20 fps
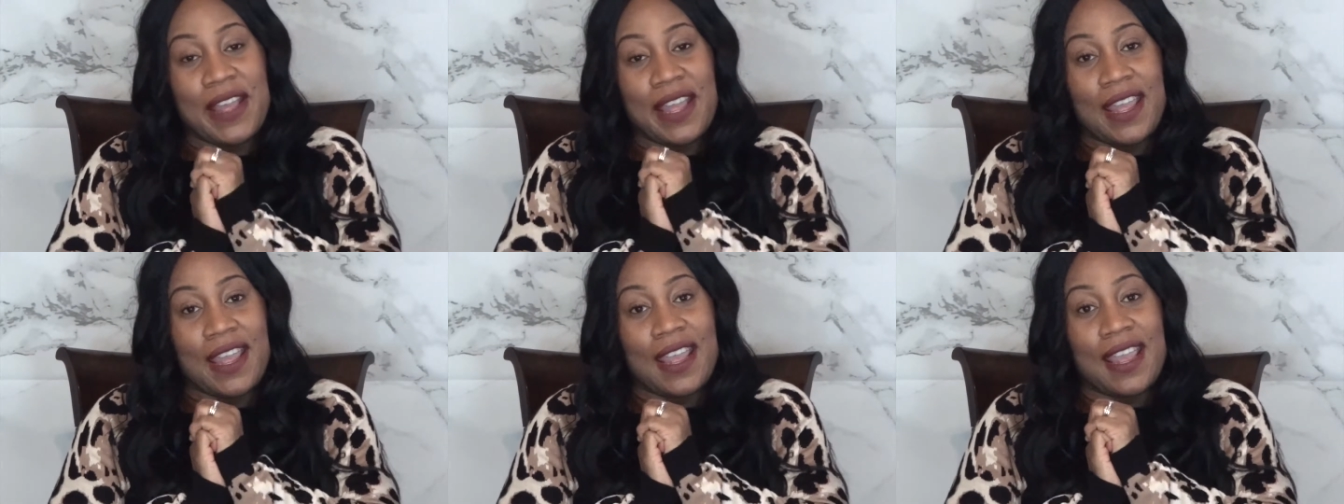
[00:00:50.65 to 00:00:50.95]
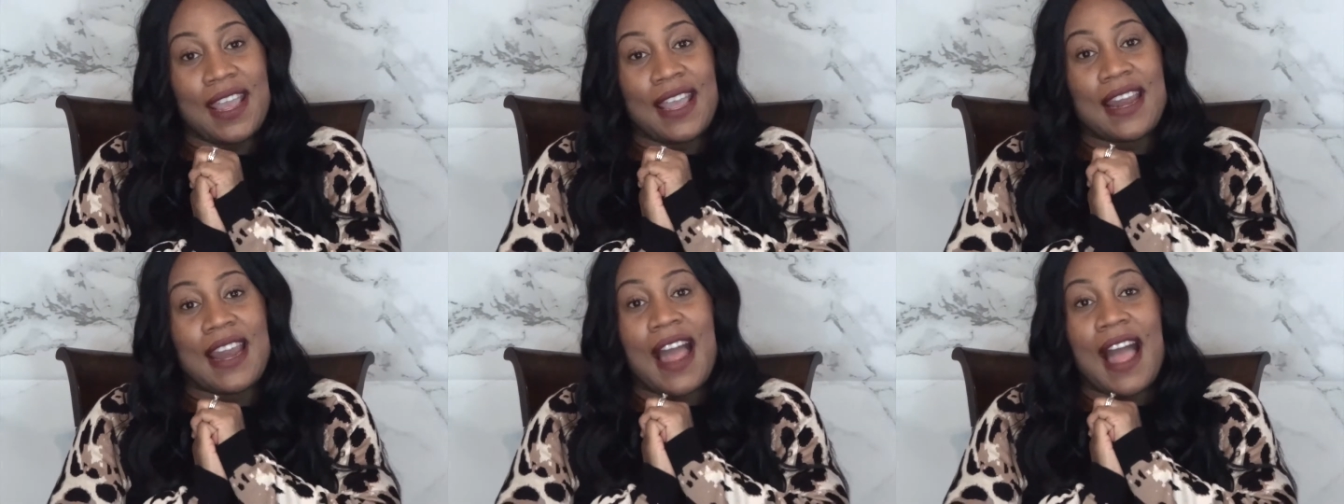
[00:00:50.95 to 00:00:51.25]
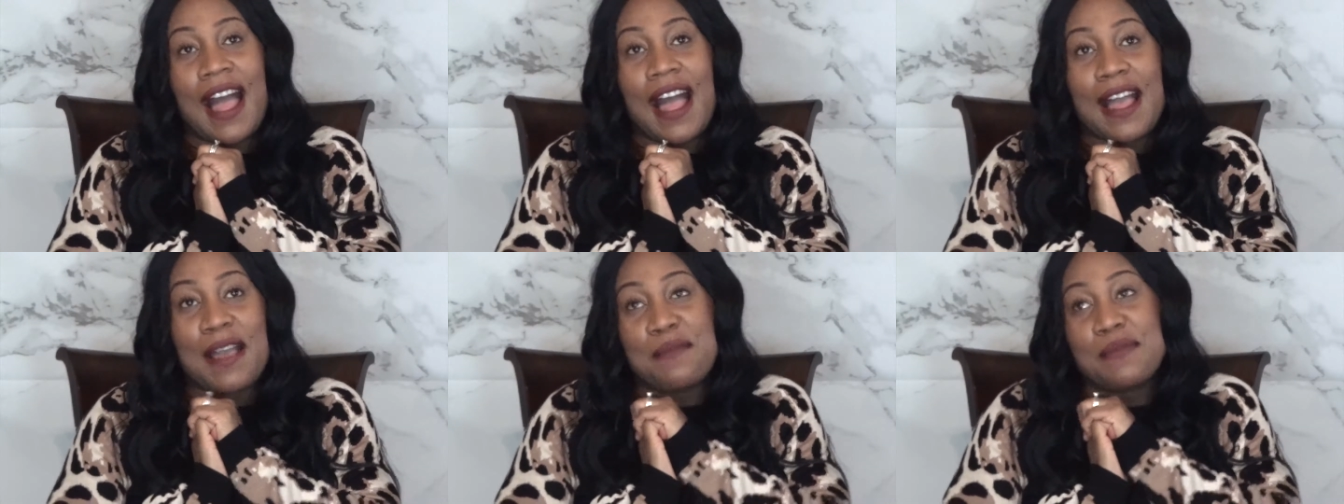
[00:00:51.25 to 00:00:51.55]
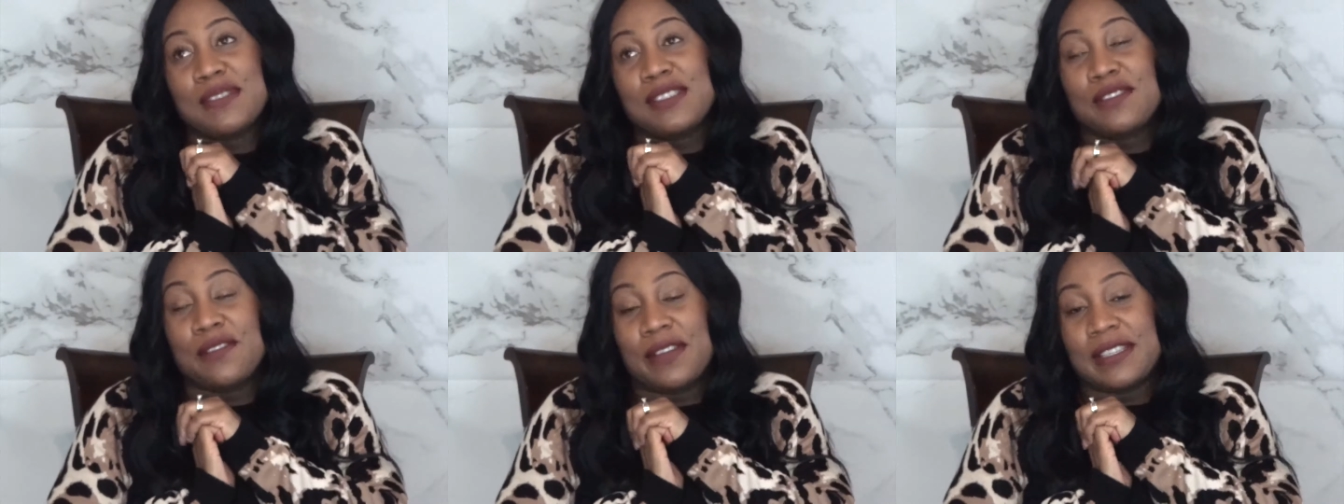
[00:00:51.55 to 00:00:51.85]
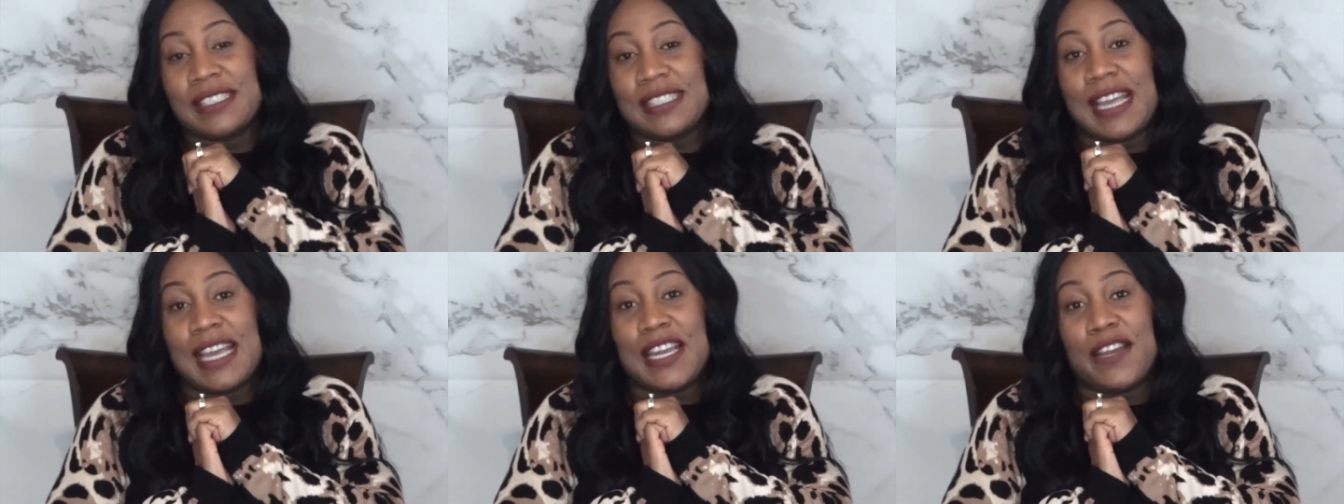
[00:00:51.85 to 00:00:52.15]
And I'm so
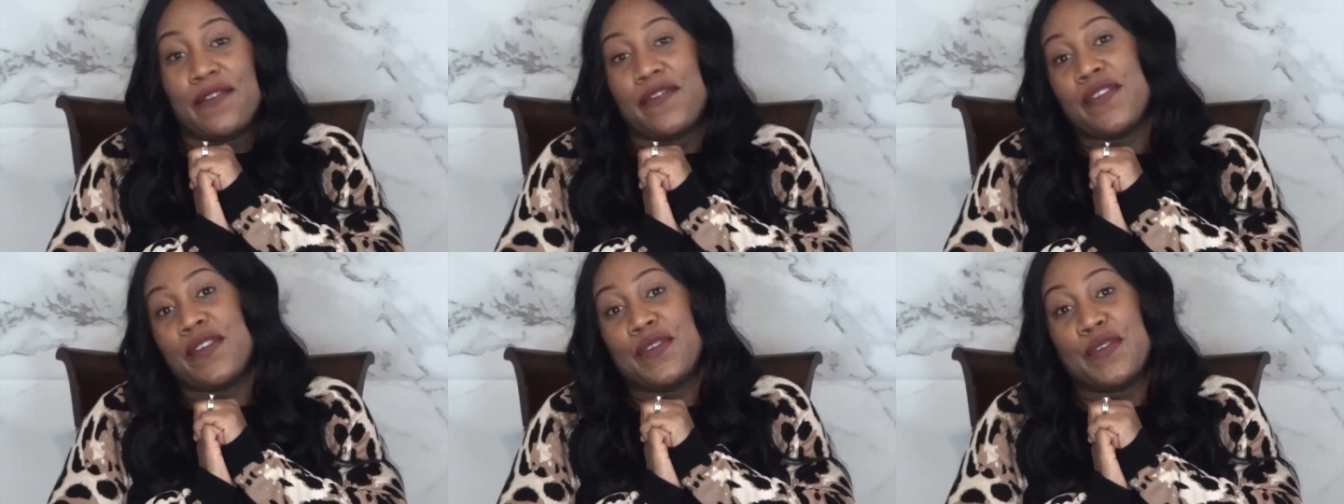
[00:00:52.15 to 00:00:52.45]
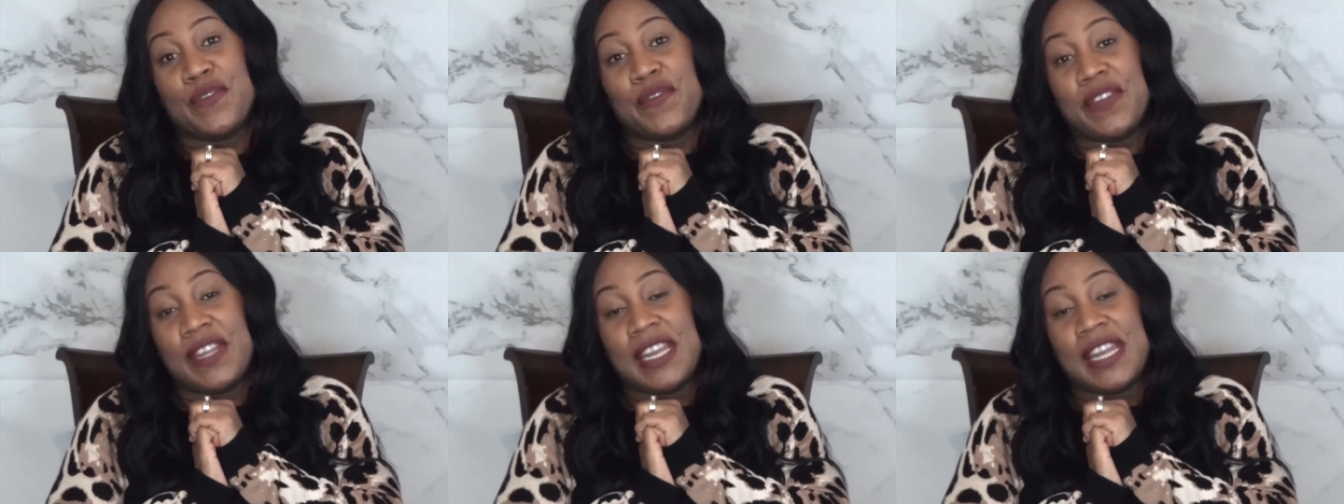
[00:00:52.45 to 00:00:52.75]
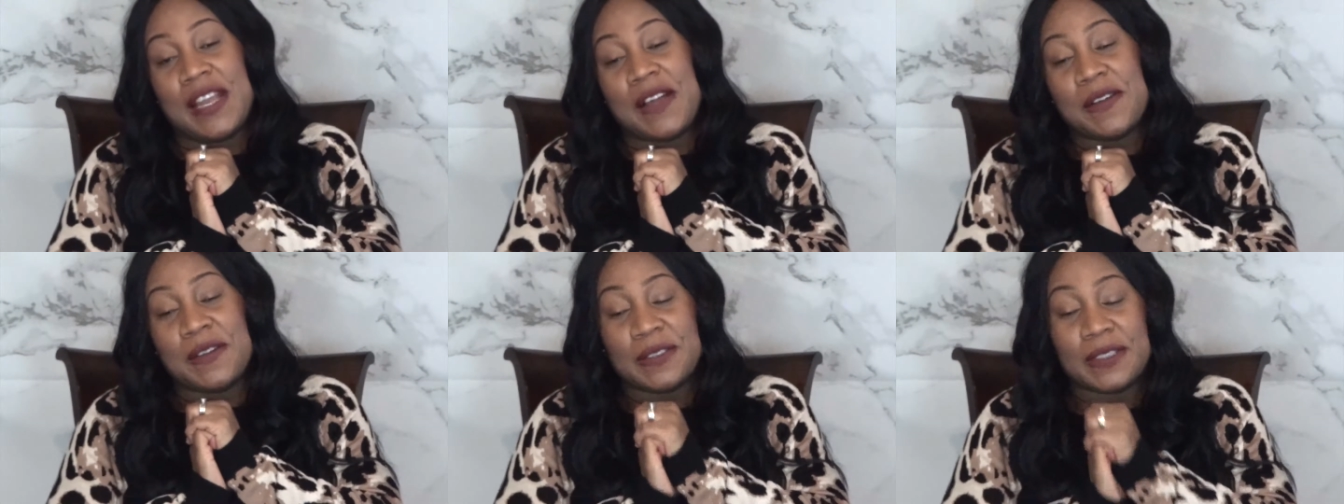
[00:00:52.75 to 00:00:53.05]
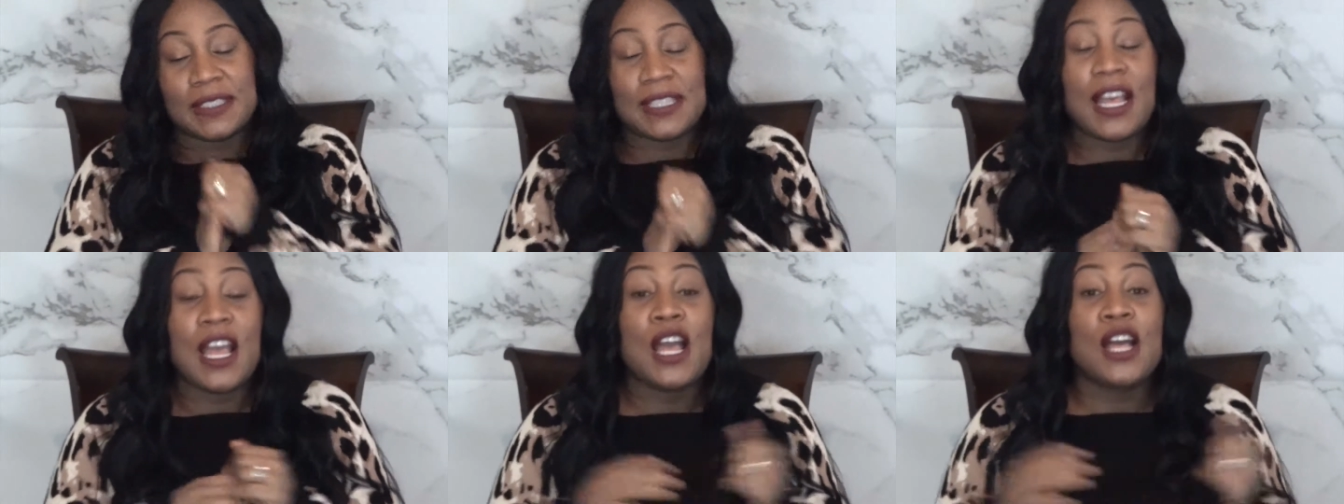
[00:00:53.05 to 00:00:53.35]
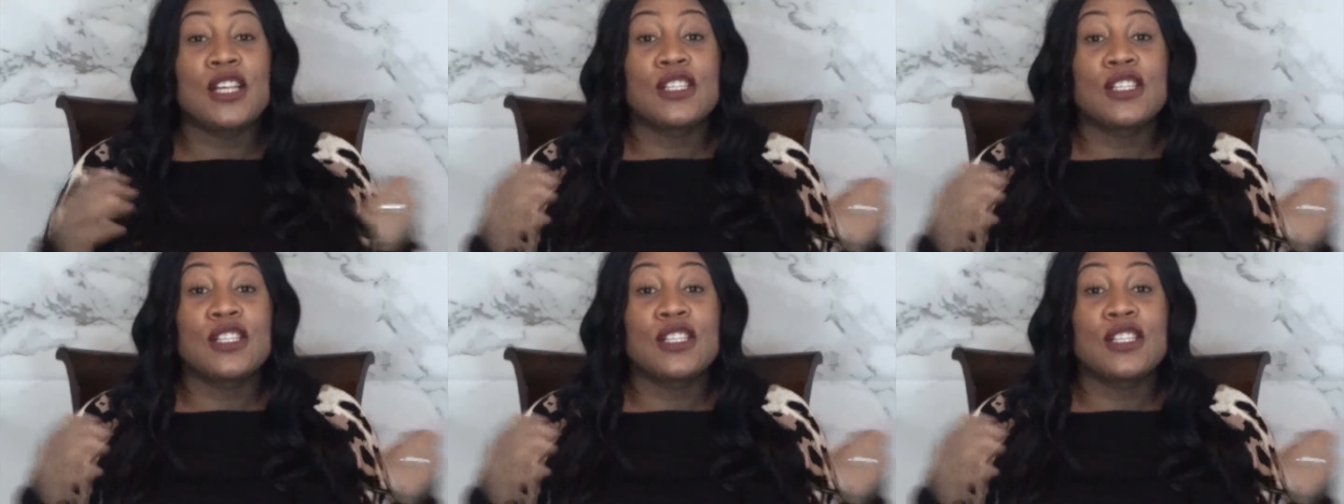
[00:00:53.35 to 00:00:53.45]
excited for new videos.